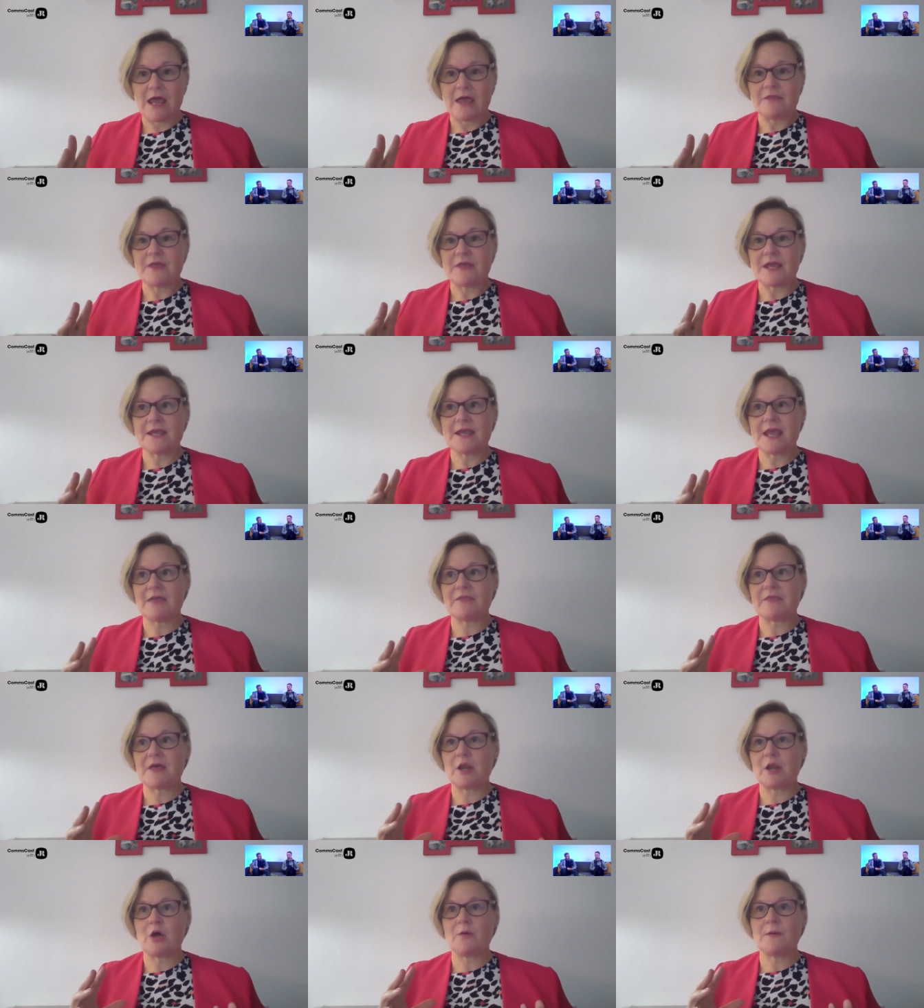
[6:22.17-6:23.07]
That, yeah,
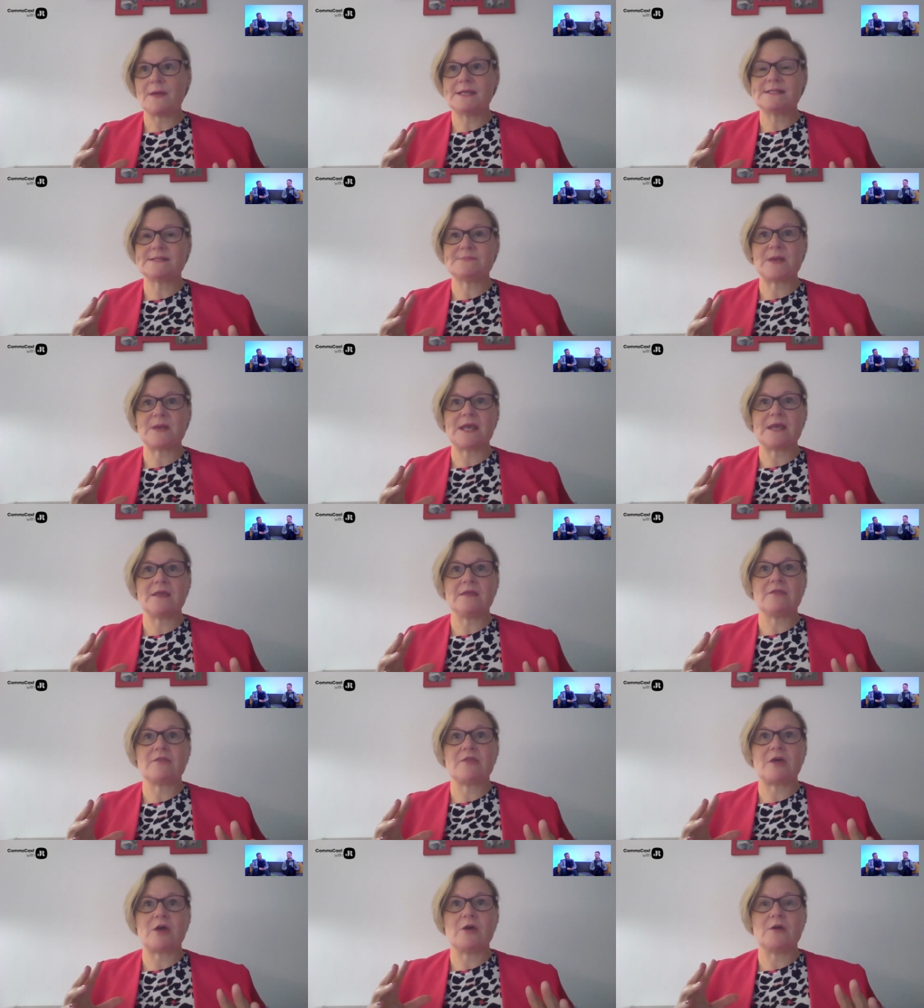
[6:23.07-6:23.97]
there'll always be
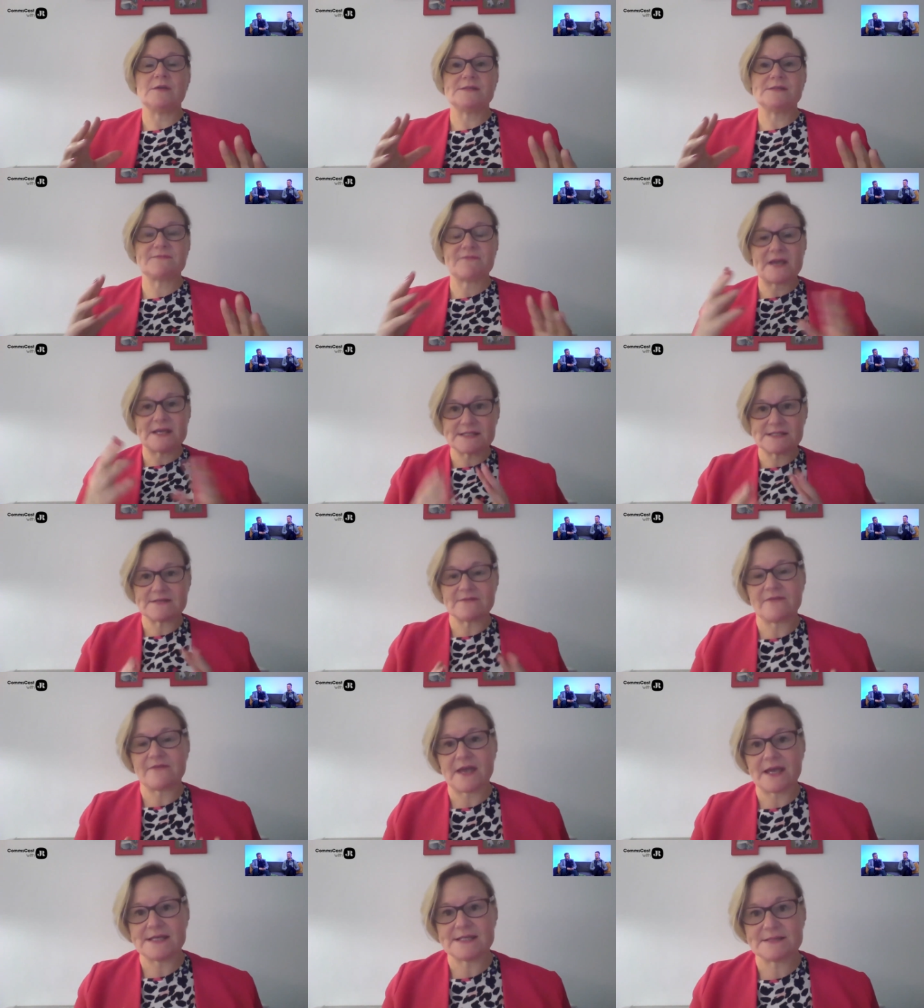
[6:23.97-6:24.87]
those
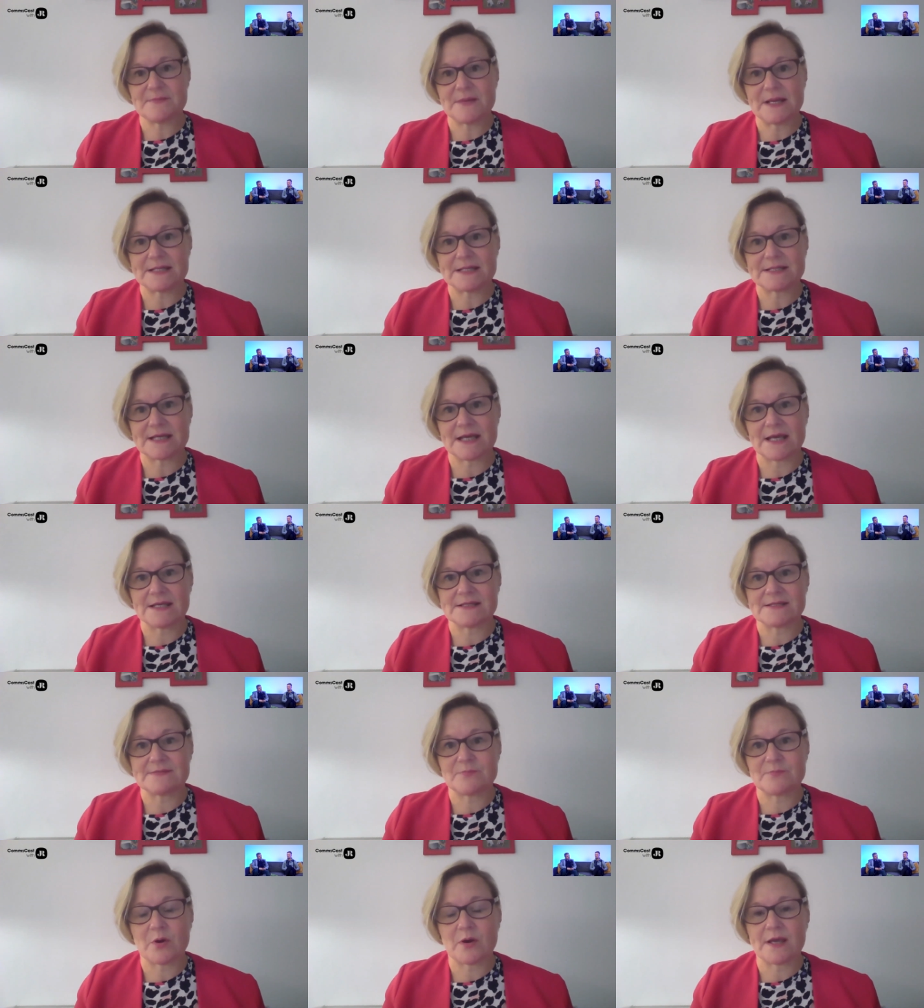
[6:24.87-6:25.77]
face-to-face
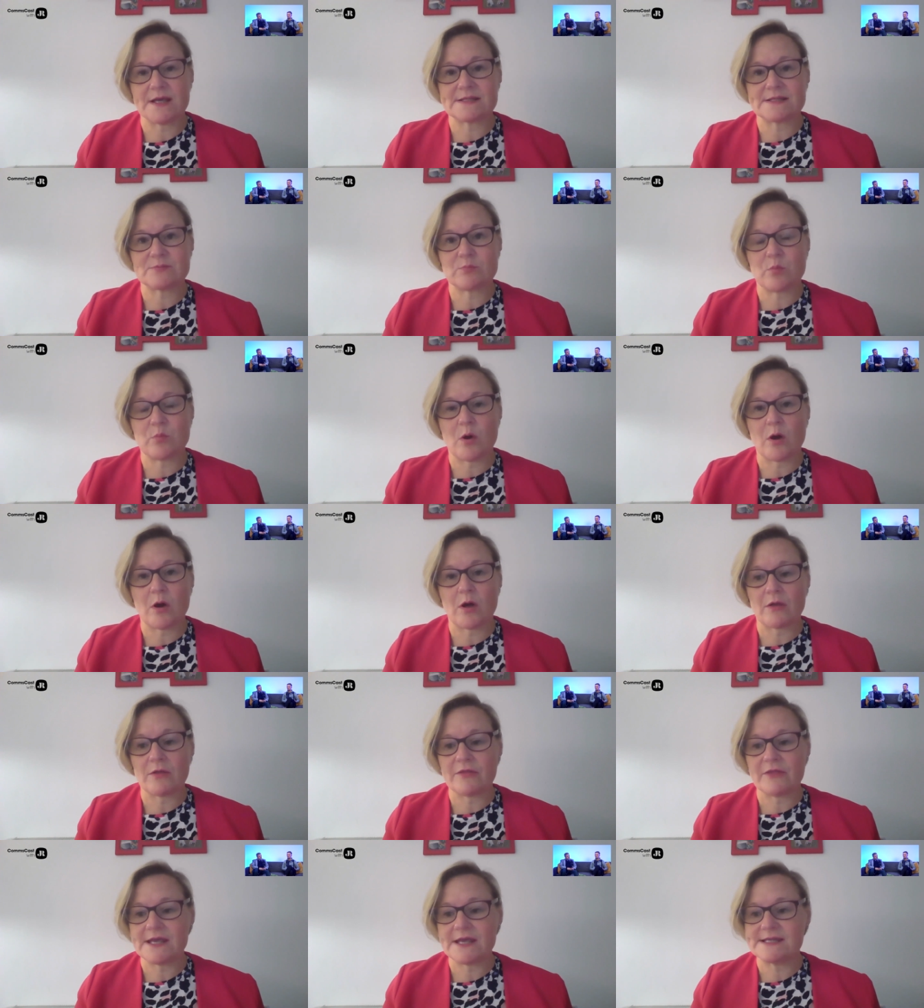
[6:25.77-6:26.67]
meetings, but it's
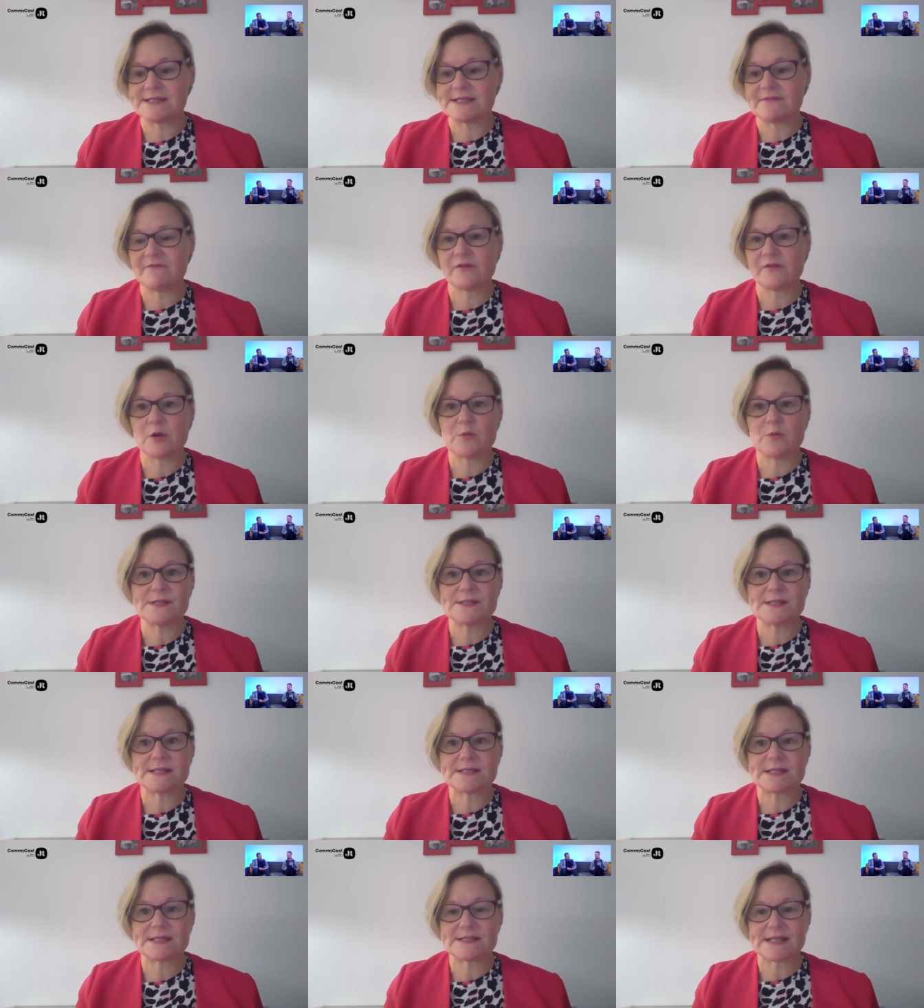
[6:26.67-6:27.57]
what these
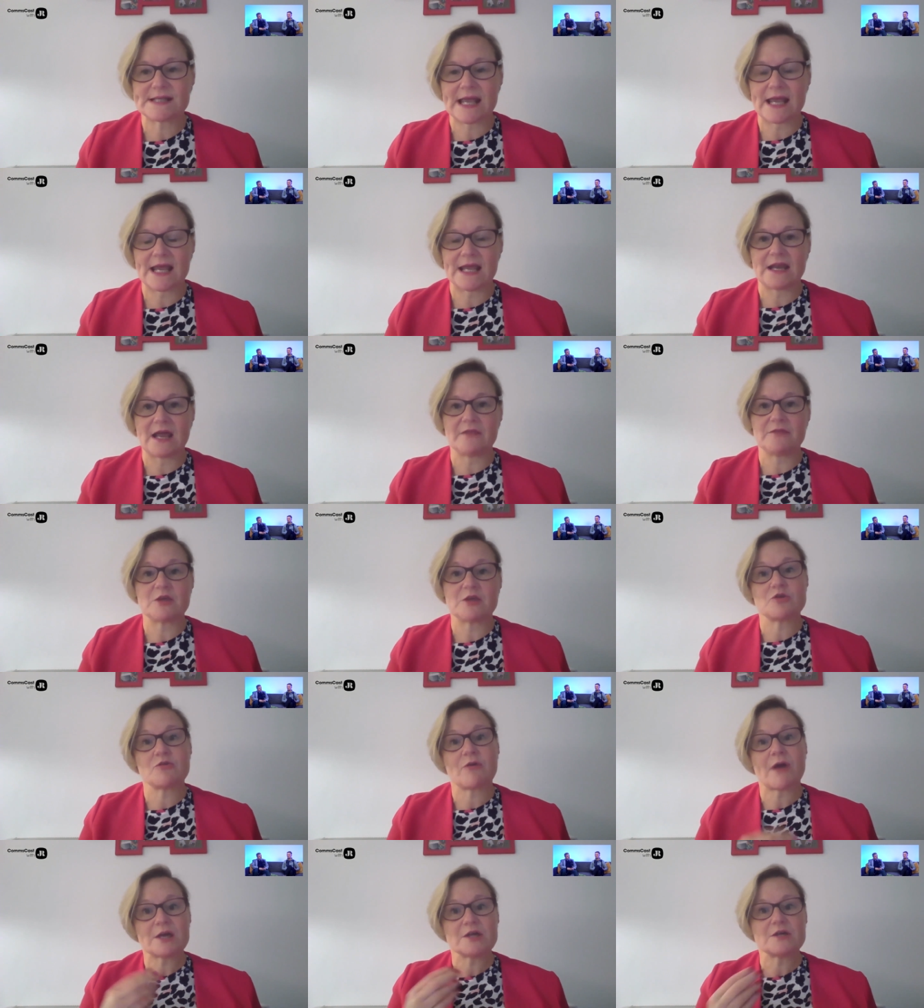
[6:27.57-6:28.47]
influencers are saying and the
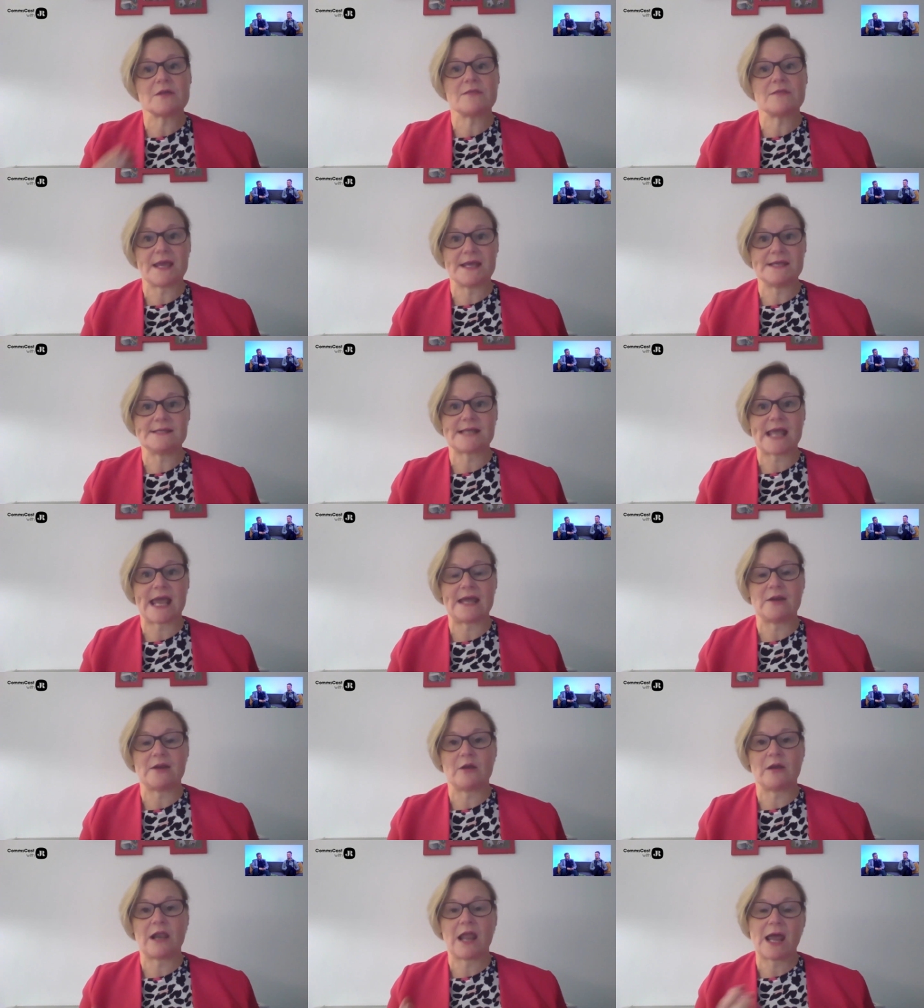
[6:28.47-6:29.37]
traction that it's getting
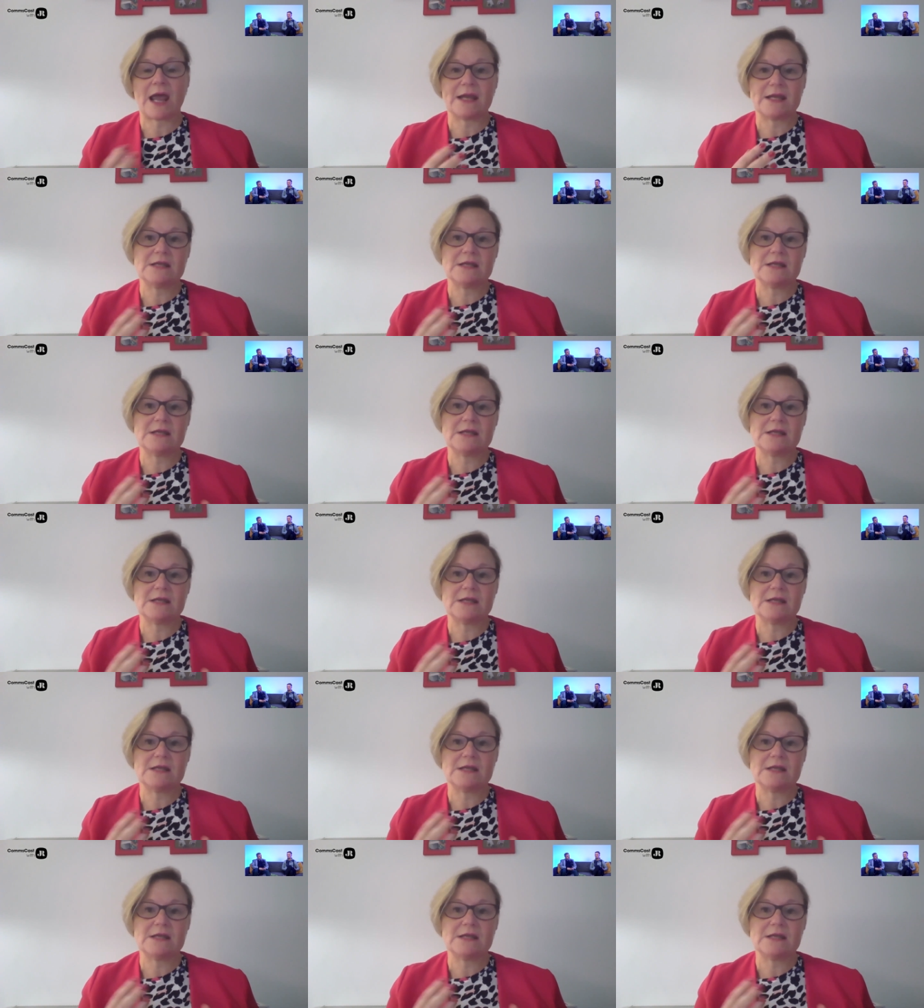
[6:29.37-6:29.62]
online.